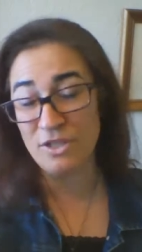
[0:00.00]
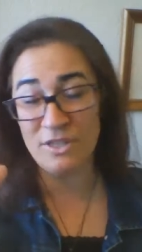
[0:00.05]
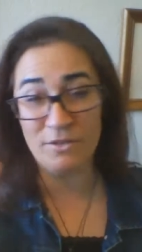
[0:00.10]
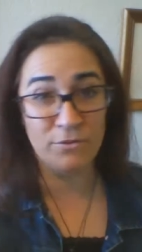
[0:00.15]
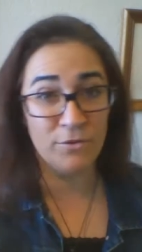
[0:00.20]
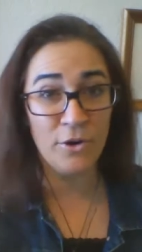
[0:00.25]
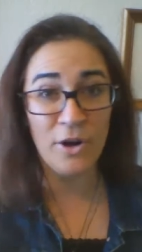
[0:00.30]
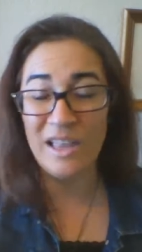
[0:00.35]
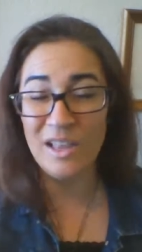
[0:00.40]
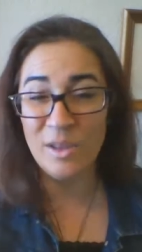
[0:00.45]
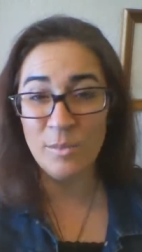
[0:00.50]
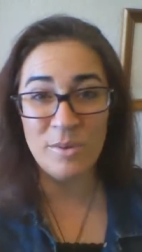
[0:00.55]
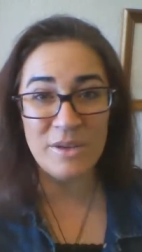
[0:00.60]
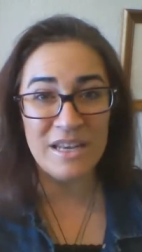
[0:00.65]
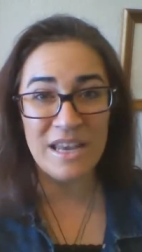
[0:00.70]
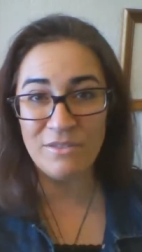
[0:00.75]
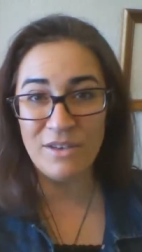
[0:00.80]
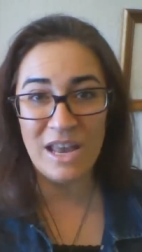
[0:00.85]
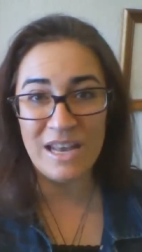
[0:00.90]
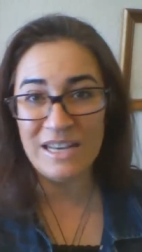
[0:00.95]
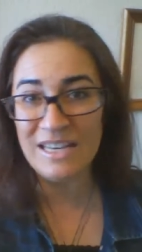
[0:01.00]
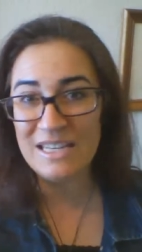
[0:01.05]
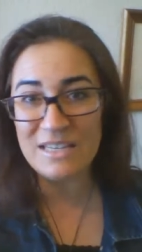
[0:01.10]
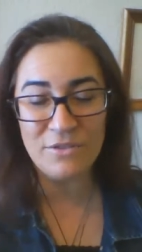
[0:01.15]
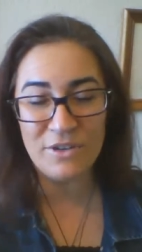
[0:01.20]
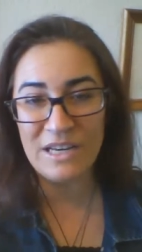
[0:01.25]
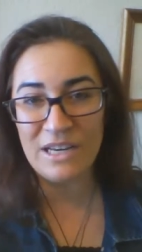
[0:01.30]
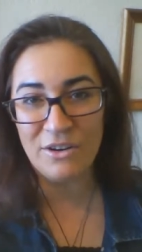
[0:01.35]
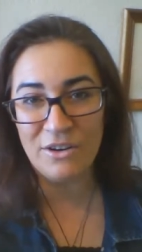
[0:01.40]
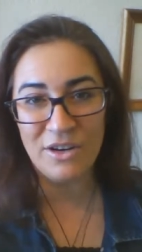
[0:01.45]
for help in any
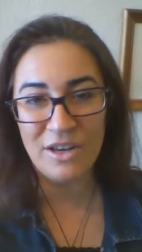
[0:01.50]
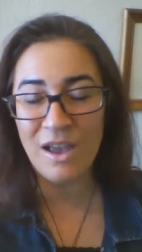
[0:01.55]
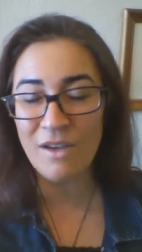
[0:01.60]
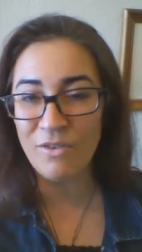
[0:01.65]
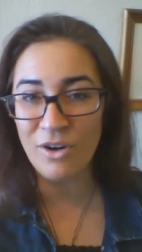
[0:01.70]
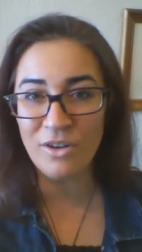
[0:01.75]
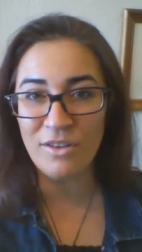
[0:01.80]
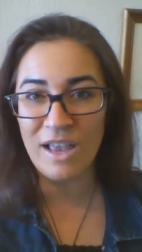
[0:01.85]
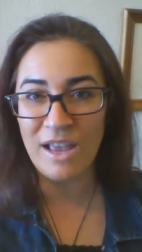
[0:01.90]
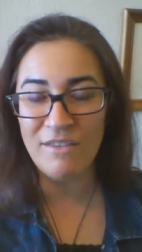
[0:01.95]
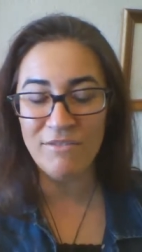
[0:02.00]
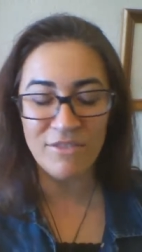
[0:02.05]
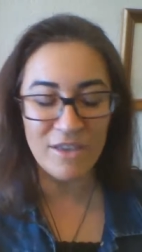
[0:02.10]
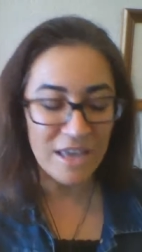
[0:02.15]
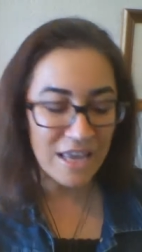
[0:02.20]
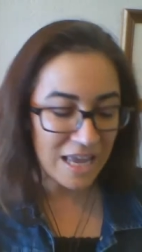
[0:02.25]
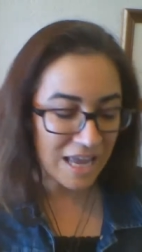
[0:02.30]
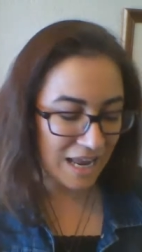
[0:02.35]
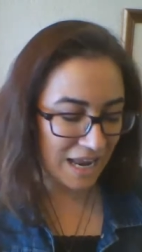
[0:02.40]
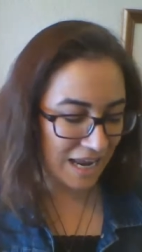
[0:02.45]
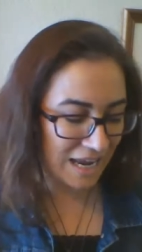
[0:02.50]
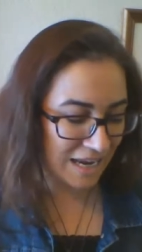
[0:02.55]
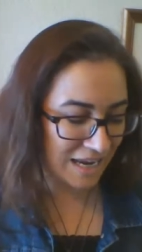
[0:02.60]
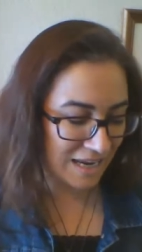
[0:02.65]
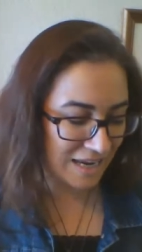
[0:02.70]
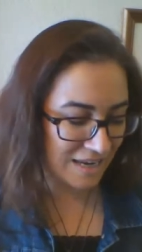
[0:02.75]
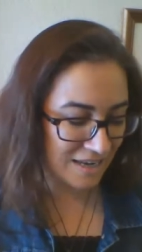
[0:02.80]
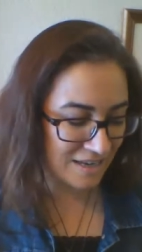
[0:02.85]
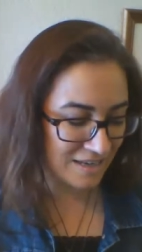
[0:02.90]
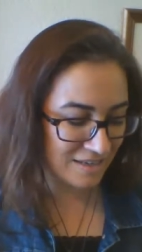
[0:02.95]
different area of our life.
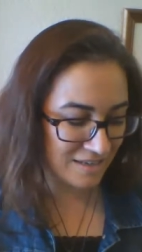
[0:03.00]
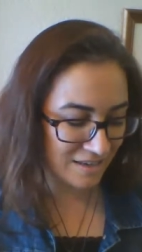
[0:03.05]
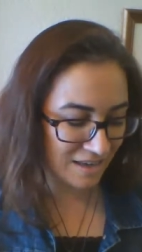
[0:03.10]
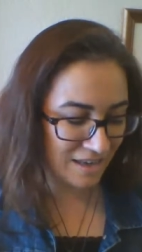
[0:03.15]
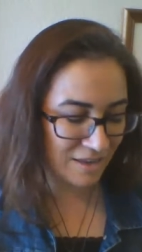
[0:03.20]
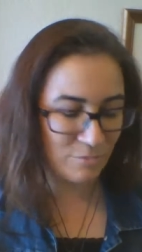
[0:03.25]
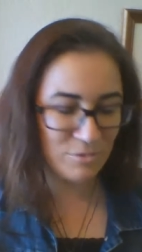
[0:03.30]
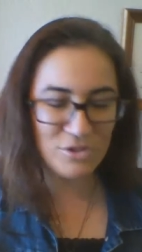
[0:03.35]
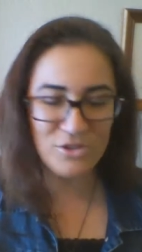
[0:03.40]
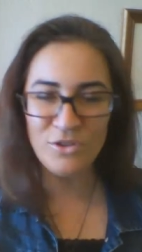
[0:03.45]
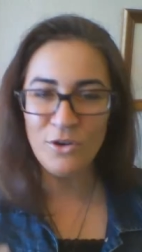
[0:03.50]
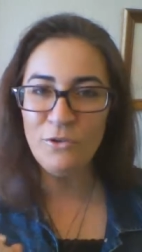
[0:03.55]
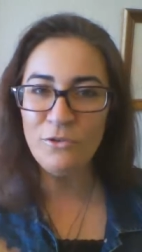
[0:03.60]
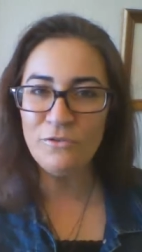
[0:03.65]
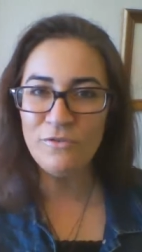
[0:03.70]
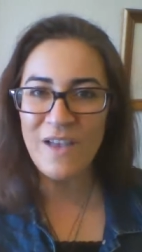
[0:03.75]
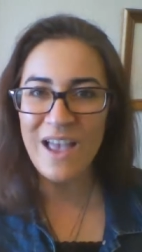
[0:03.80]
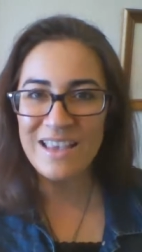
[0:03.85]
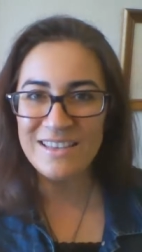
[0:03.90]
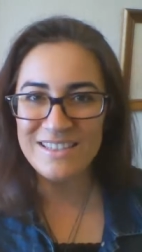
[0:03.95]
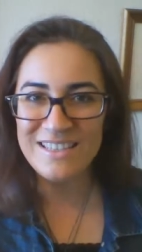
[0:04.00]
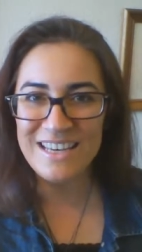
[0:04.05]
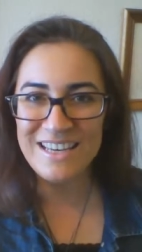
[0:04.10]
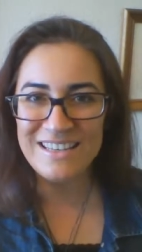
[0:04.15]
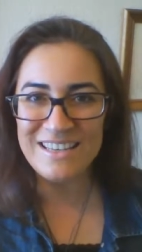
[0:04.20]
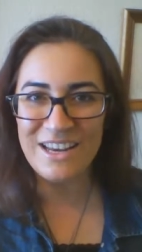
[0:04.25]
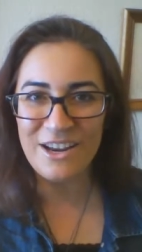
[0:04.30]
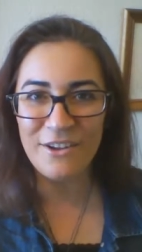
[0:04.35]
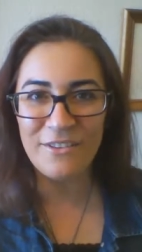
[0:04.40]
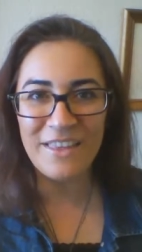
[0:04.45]
And it was so fascinating
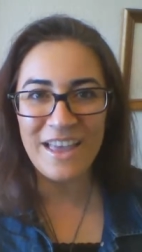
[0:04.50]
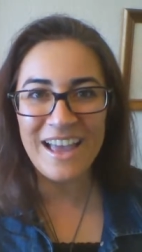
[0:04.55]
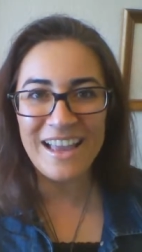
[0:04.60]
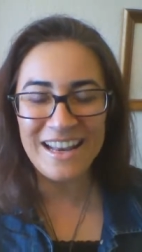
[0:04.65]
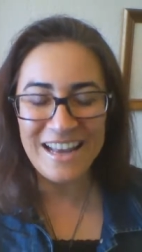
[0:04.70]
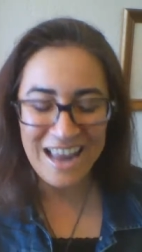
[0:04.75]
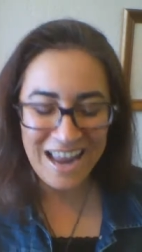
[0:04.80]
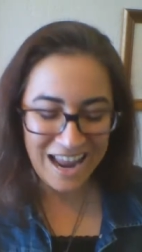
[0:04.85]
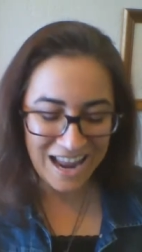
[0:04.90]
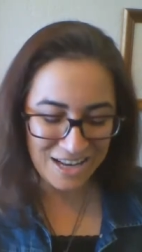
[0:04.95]
to hear that.